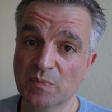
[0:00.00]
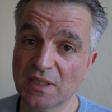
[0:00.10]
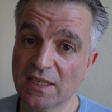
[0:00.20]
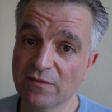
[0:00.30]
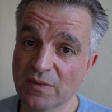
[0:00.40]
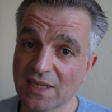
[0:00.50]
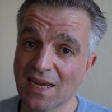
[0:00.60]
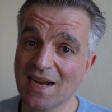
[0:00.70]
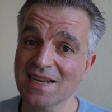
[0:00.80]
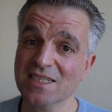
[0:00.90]
believe me,
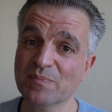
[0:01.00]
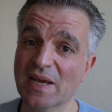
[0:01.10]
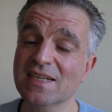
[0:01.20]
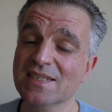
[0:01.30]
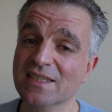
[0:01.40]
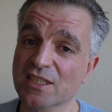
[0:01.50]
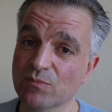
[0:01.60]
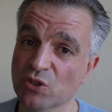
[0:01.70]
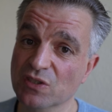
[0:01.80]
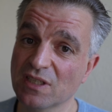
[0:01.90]
I spent 6
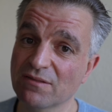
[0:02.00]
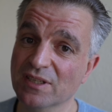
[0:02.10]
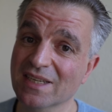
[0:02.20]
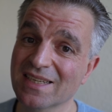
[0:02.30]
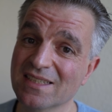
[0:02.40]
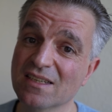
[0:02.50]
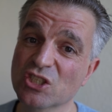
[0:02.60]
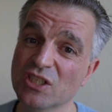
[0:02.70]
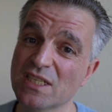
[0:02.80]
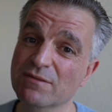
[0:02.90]
months living in
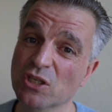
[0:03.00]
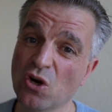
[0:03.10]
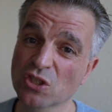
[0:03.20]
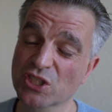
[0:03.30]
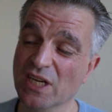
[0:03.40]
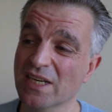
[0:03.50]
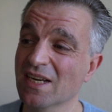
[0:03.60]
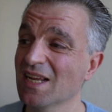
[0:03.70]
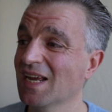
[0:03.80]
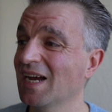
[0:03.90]
Schleswig-Holstein
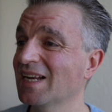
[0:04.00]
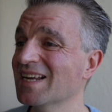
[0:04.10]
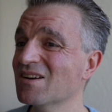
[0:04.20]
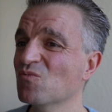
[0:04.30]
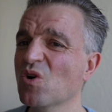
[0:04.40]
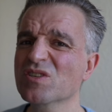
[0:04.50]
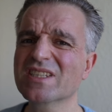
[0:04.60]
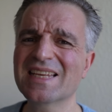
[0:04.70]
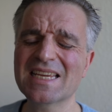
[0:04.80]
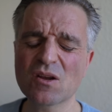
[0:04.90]
and it
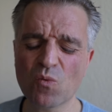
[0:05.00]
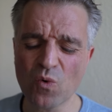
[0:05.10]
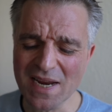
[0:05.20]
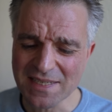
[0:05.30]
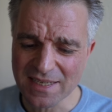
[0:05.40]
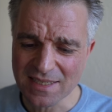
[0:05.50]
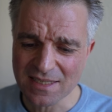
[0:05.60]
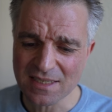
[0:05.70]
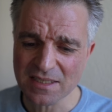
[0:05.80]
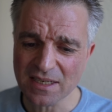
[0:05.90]
was the
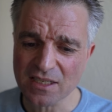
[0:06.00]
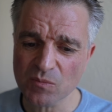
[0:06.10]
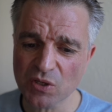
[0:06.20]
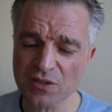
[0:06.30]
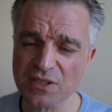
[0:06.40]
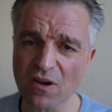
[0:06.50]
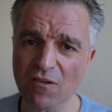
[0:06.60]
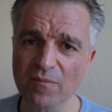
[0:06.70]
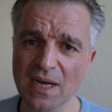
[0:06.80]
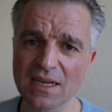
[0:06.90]
wettest 6 months
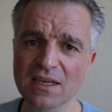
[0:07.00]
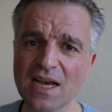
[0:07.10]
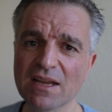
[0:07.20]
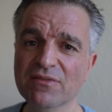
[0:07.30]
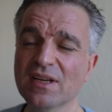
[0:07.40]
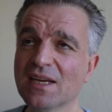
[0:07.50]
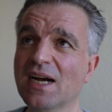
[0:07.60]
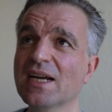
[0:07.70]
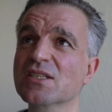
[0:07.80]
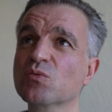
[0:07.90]
of my life.
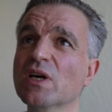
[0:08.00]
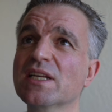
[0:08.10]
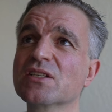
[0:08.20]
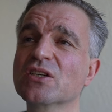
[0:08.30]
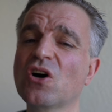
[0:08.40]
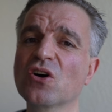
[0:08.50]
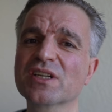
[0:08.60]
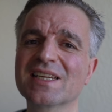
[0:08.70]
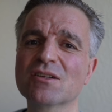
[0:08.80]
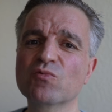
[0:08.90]
I swear to God,
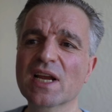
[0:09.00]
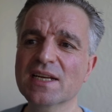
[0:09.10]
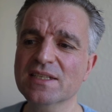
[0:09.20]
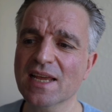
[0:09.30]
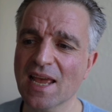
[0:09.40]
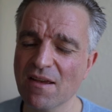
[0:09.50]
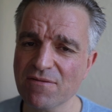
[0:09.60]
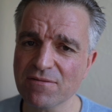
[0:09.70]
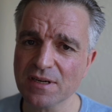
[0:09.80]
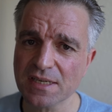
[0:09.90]
it rained
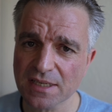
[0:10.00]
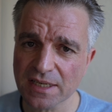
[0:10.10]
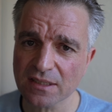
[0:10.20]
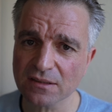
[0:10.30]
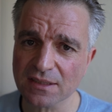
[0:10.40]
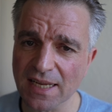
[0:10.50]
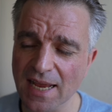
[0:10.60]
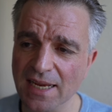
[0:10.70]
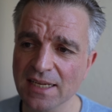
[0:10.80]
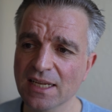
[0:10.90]
every single
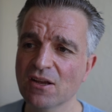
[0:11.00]
day